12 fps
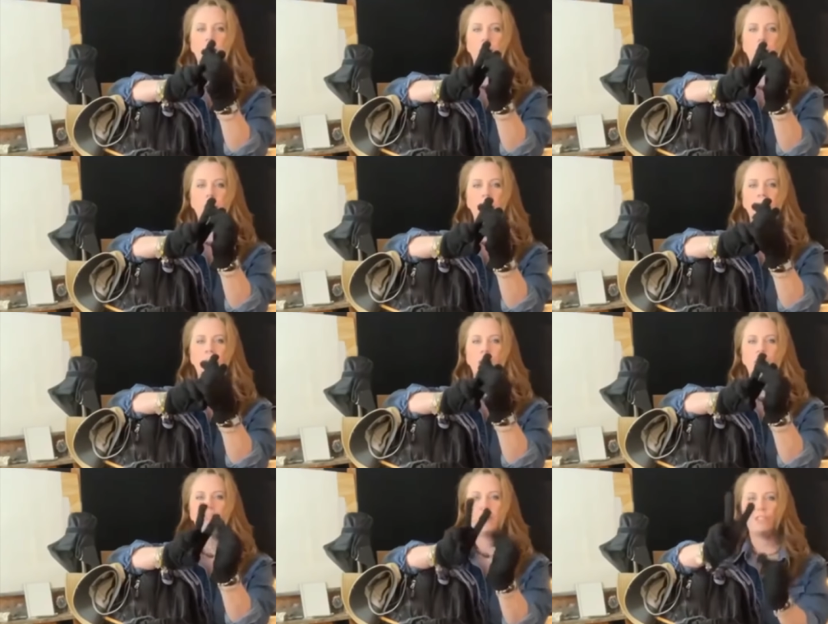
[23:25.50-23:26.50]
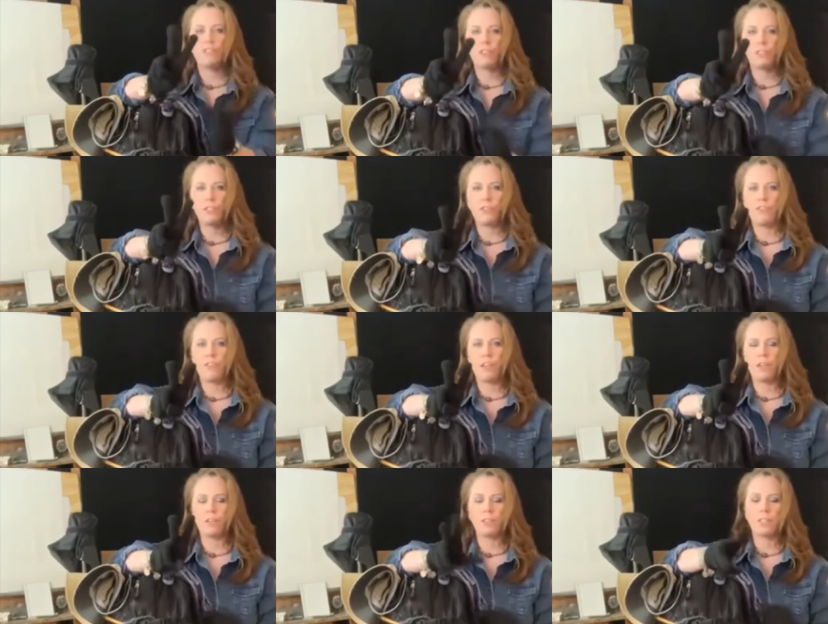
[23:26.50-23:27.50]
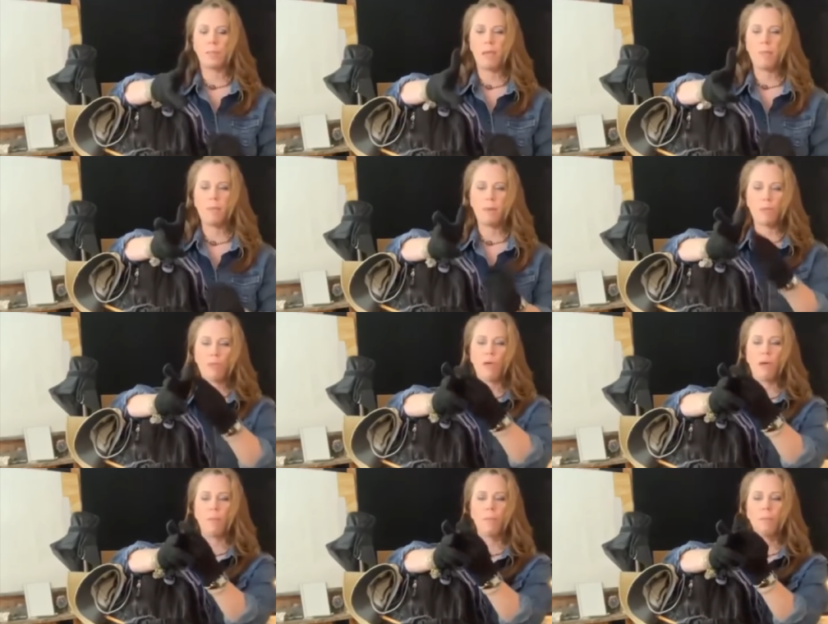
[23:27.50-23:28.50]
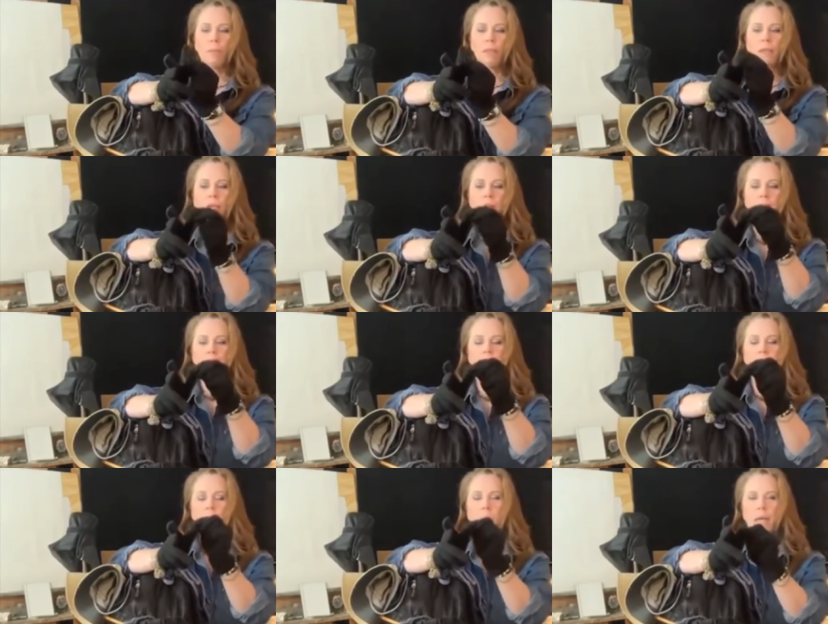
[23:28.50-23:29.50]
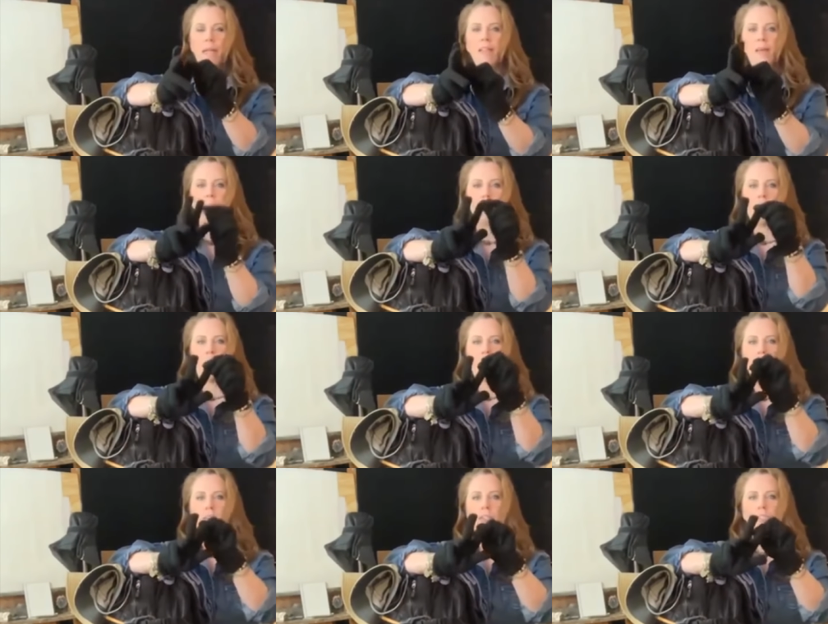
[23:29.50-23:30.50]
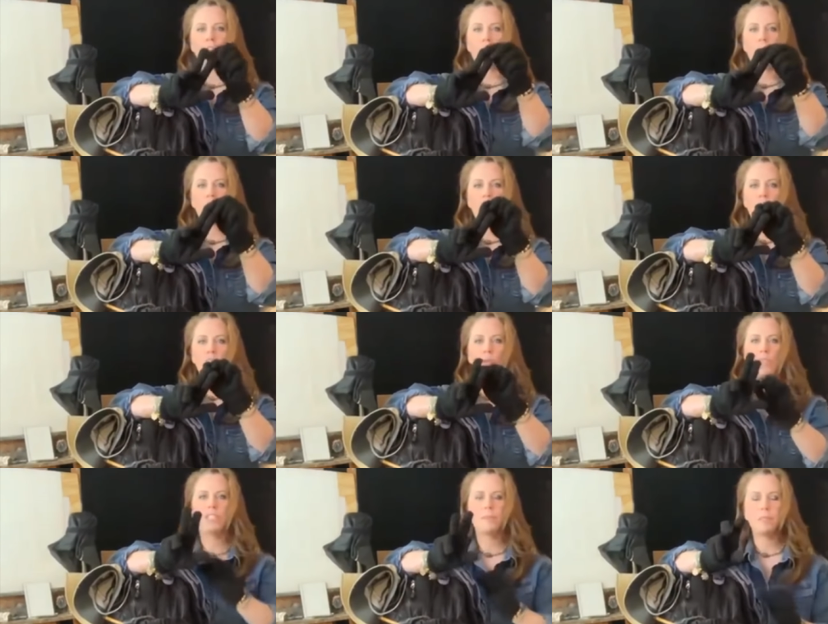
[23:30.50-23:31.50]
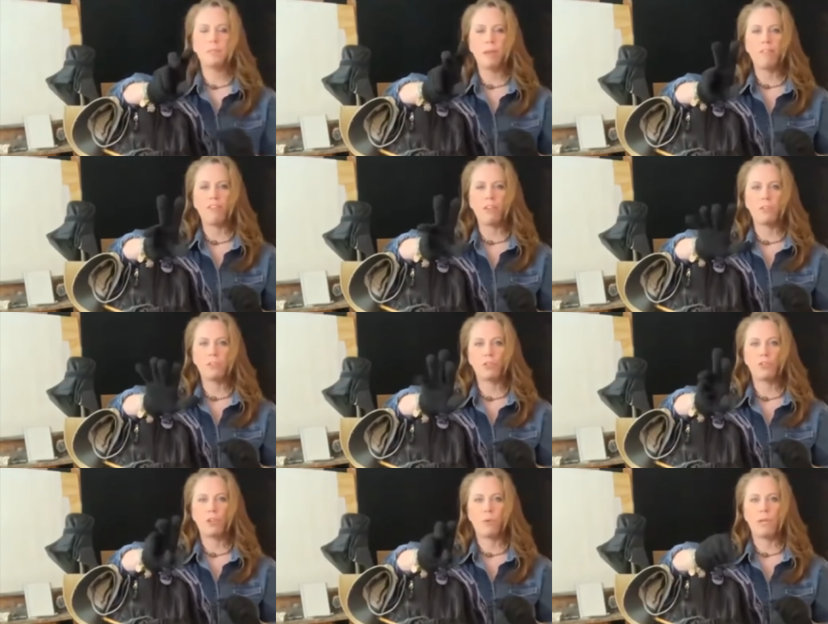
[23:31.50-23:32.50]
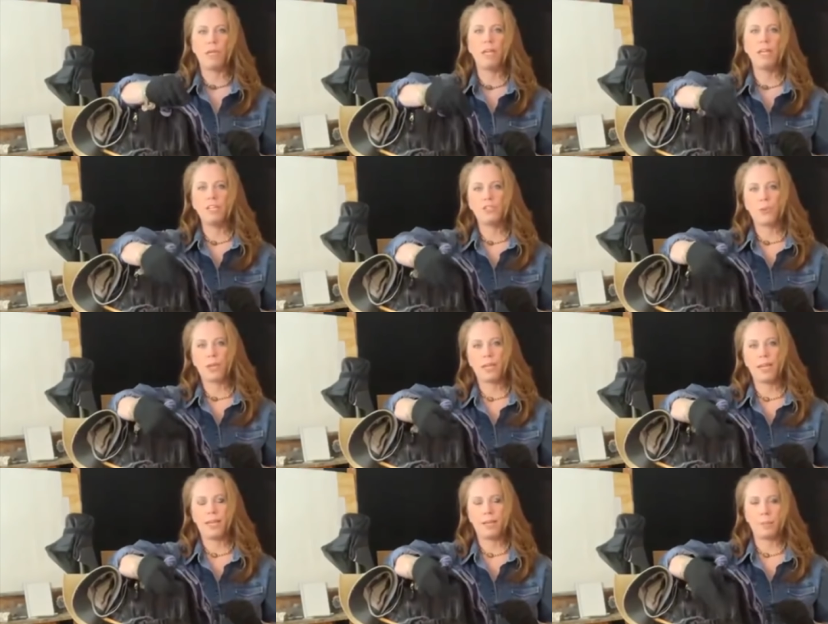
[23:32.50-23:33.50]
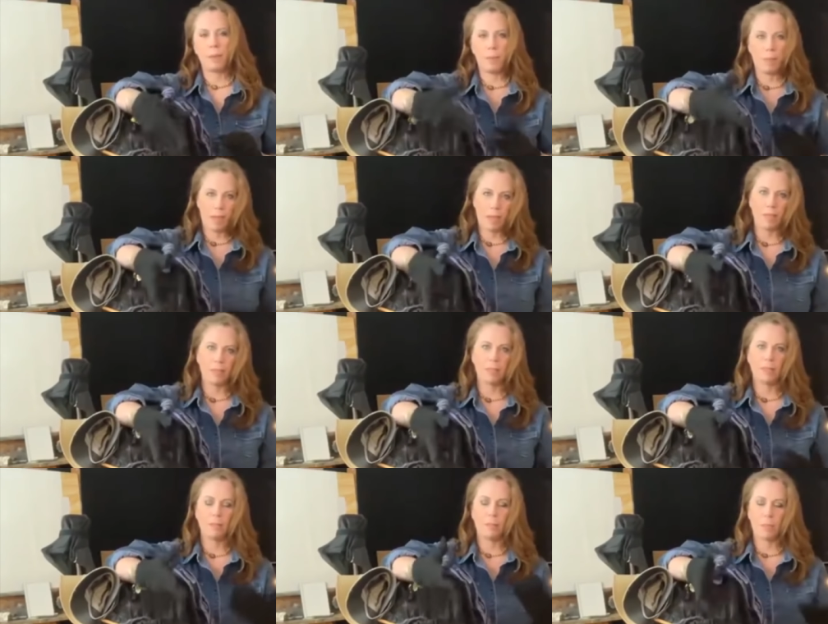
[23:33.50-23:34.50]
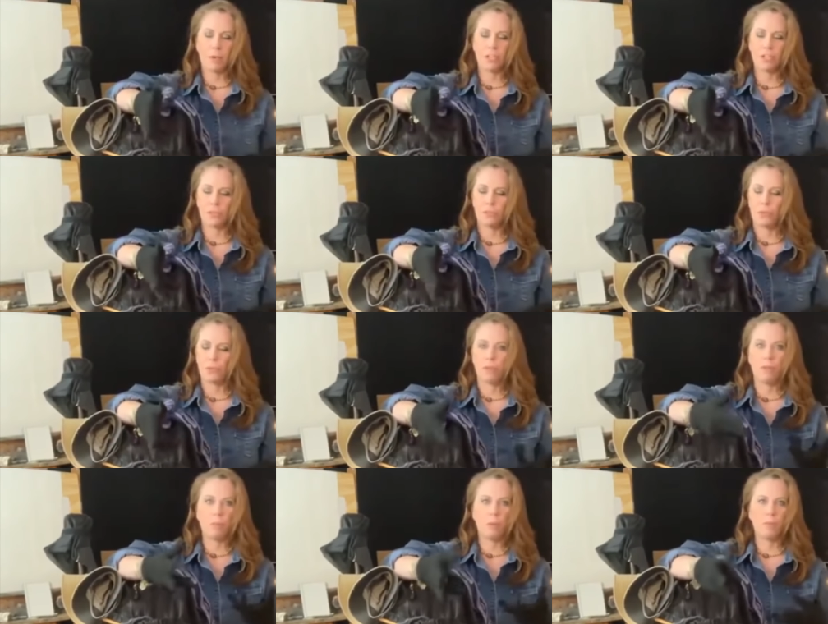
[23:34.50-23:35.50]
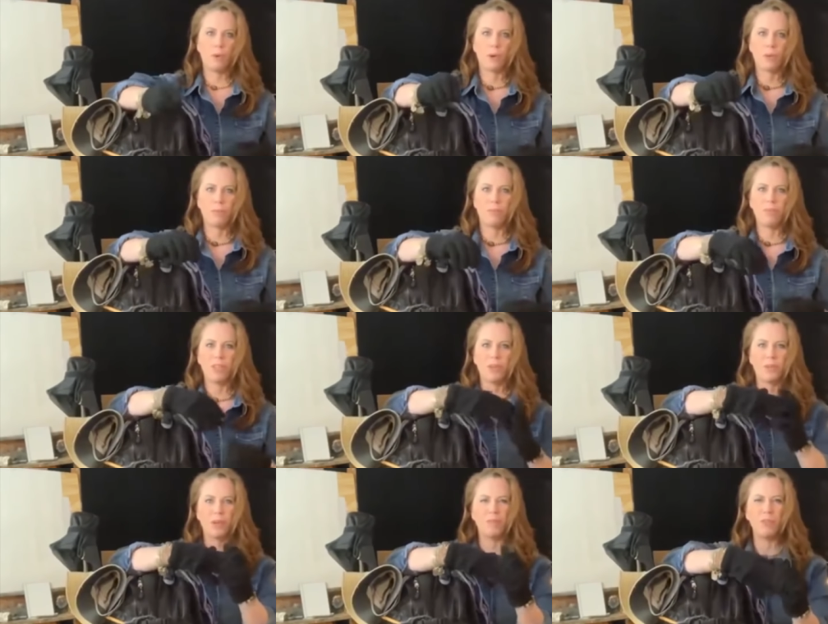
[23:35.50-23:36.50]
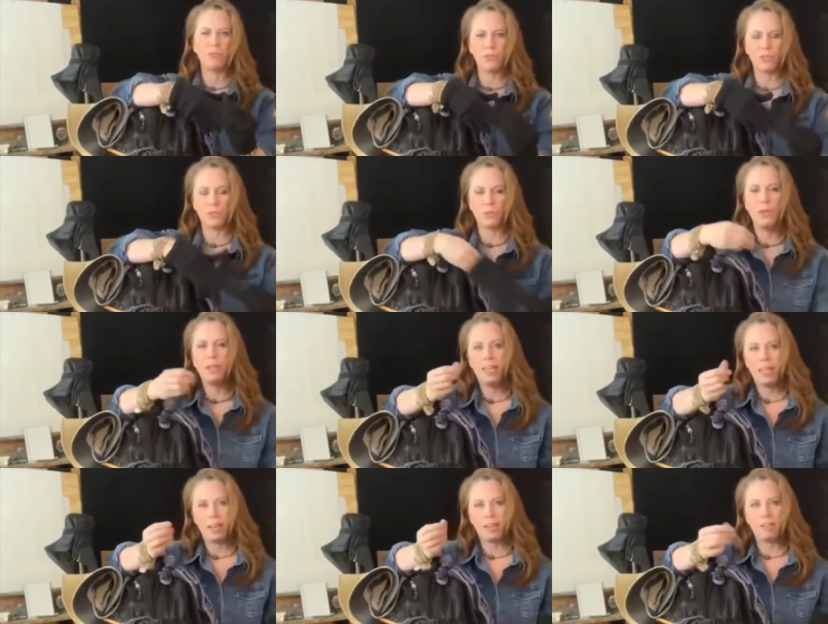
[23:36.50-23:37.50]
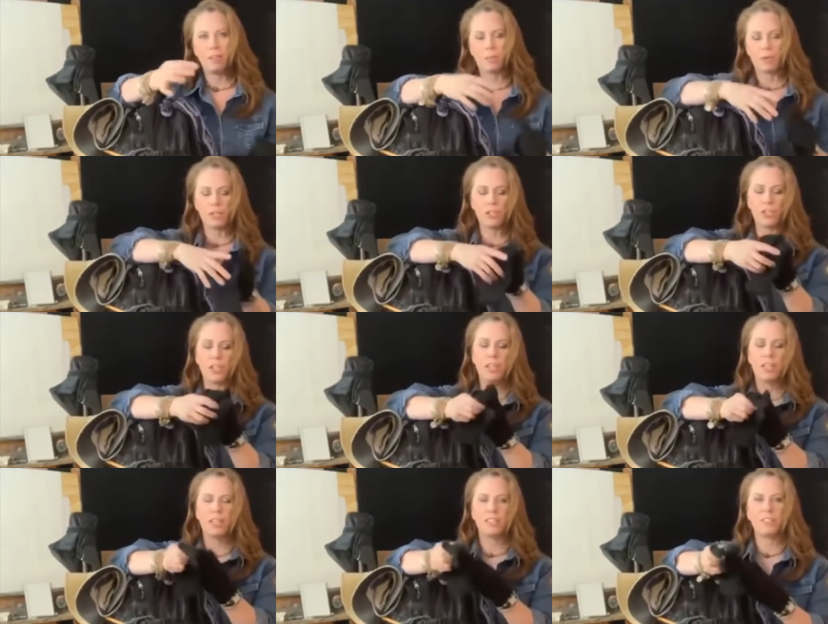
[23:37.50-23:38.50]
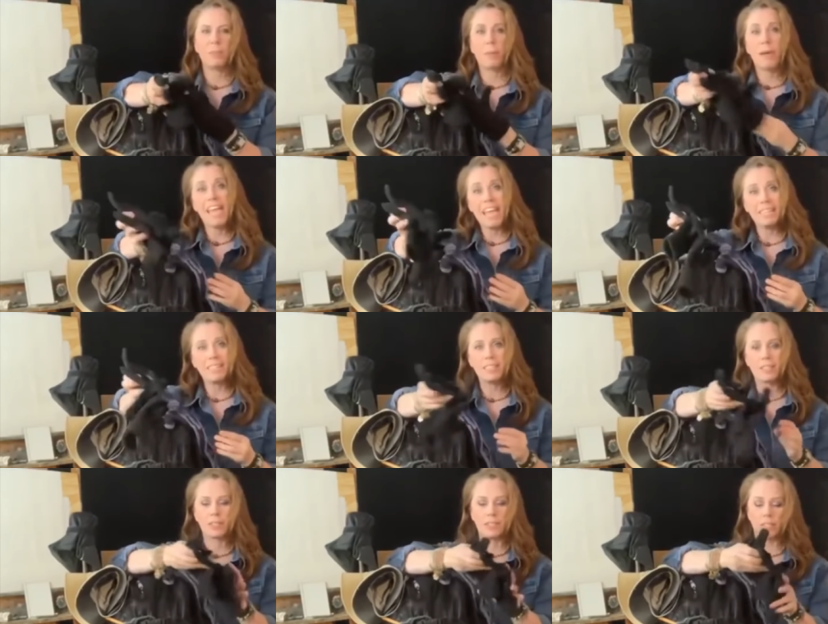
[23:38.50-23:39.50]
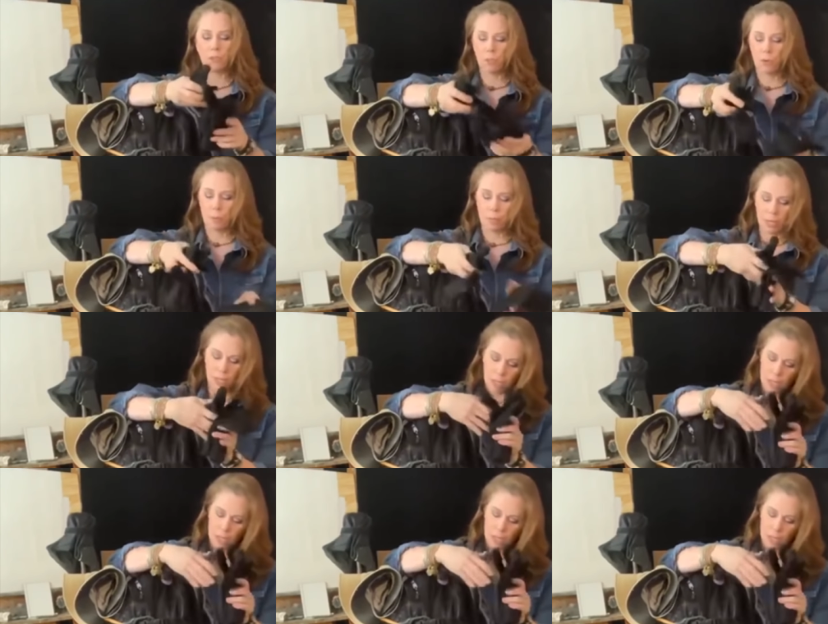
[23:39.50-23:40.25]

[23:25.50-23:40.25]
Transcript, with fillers: here, on these first two fingers and maybe my thumb, and then I'll bend them back so that just those tips of my fingers are showing, so I can handle my paint and my brushes with a little bit more, you know, what I'm used to handling the brush, and so my hand still stays warm. And